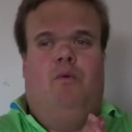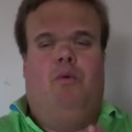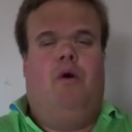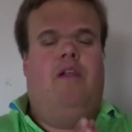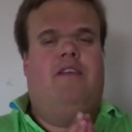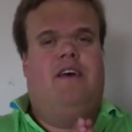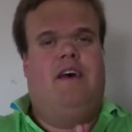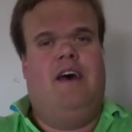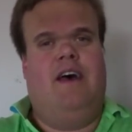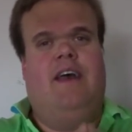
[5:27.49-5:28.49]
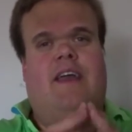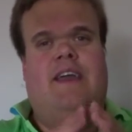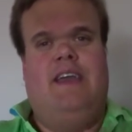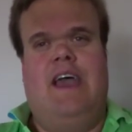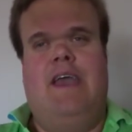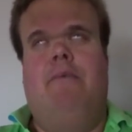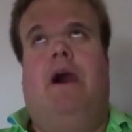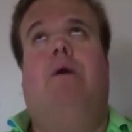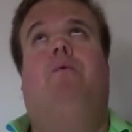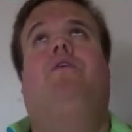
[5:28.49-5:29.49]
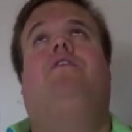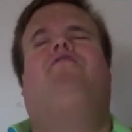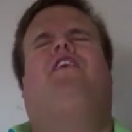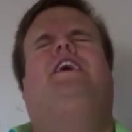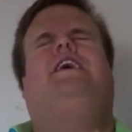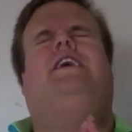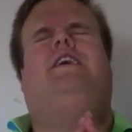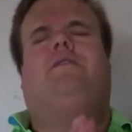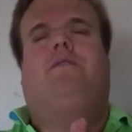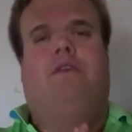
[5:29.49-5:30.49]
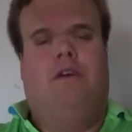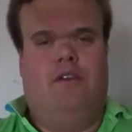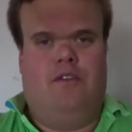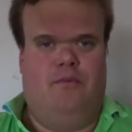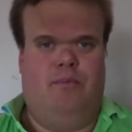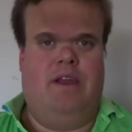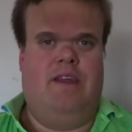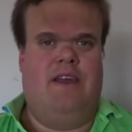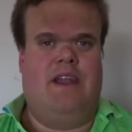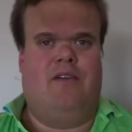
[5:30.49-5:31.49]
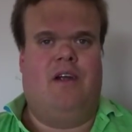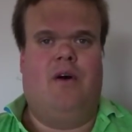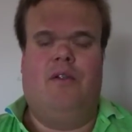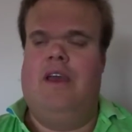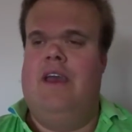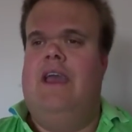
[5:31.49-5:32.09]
What a game. I would have killed to have been in that crowd.